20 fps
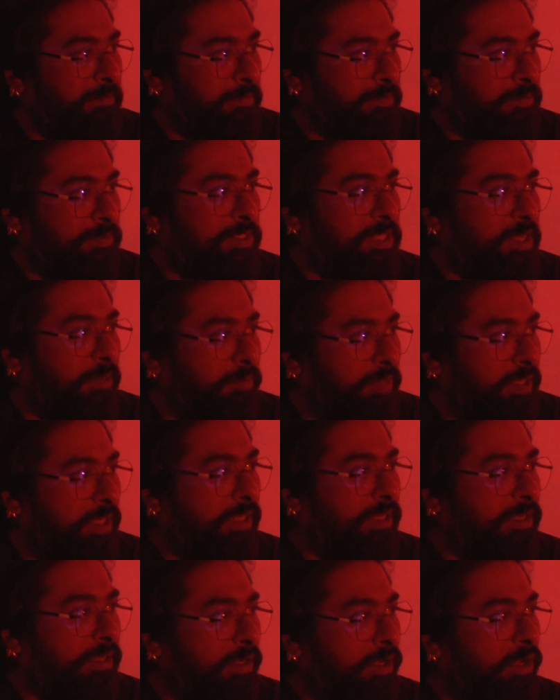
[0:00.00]

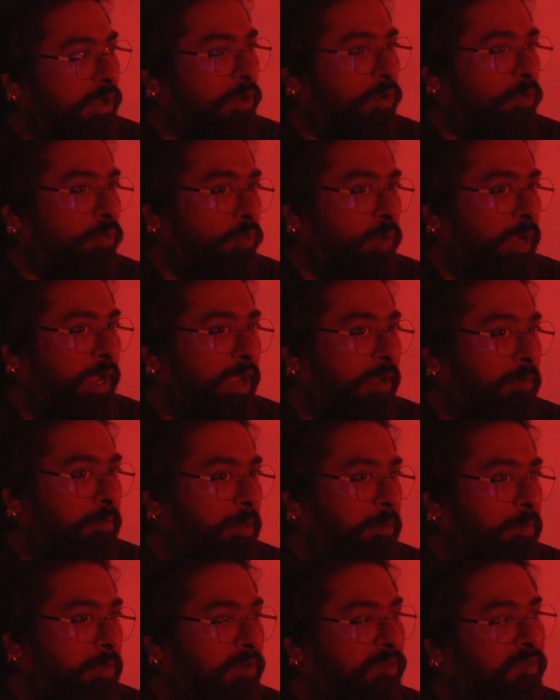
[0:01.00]
something where
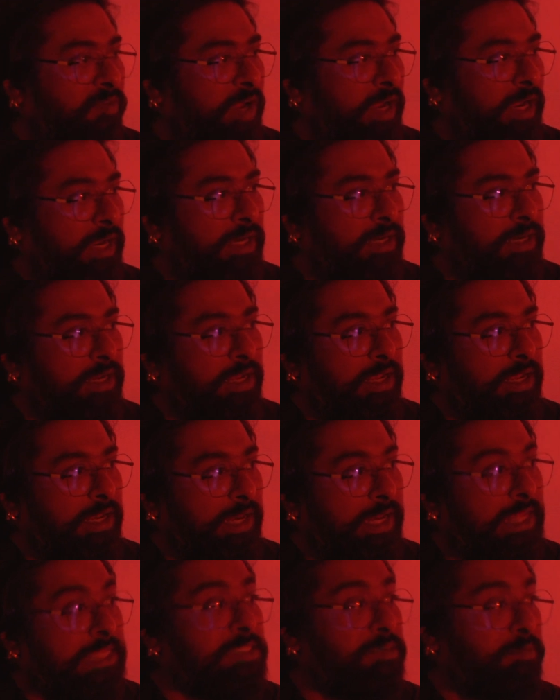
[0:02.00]
people find
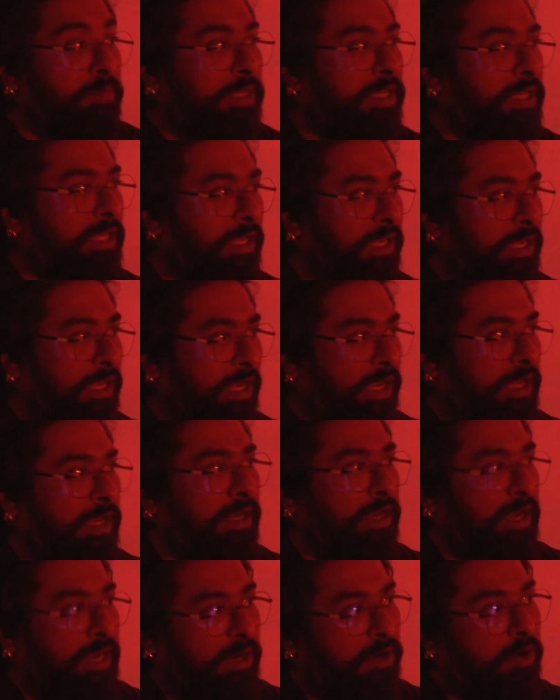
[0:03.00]
less meaning
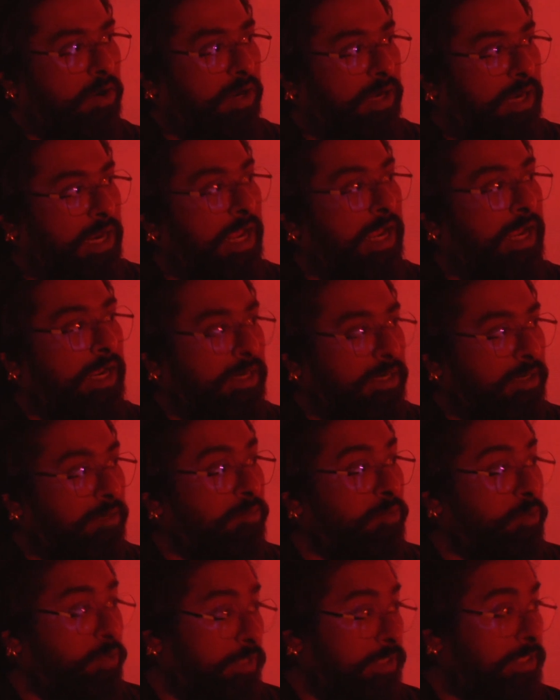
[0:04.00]
in online
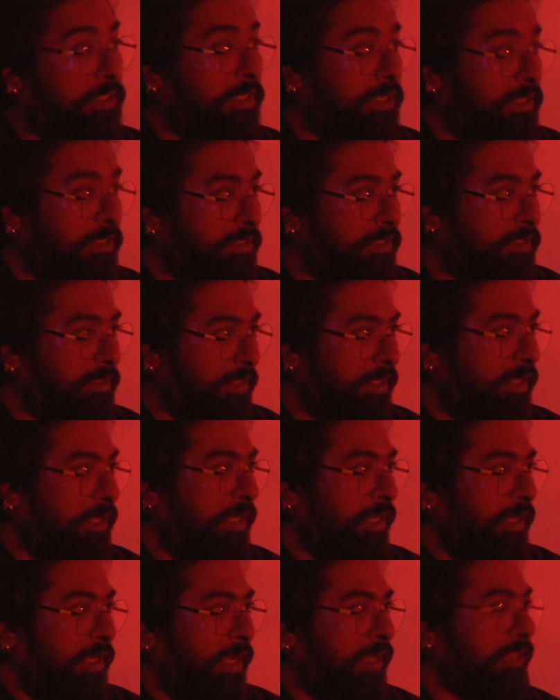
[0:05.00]
communities.
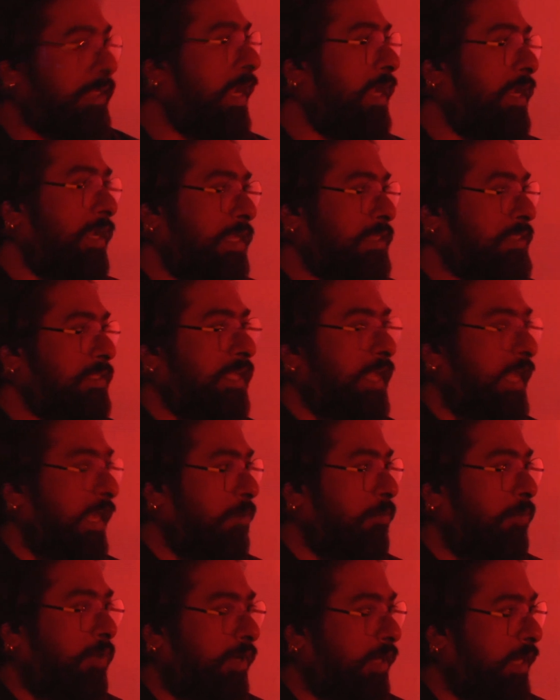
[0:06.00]
And as a
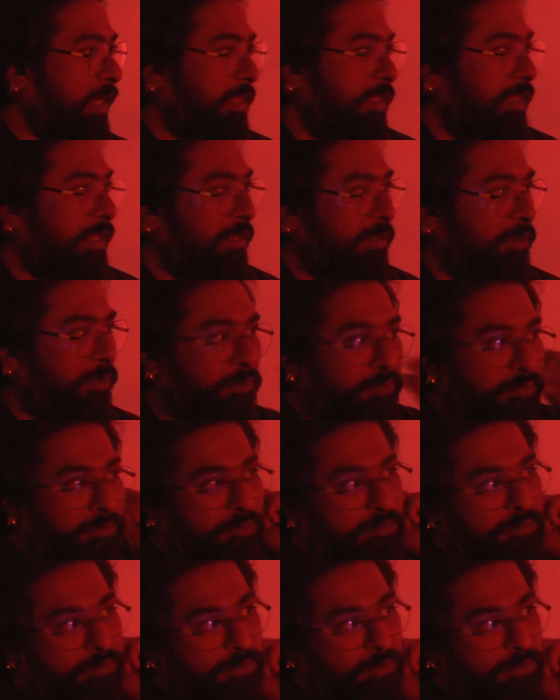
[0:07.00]
gamer, I think you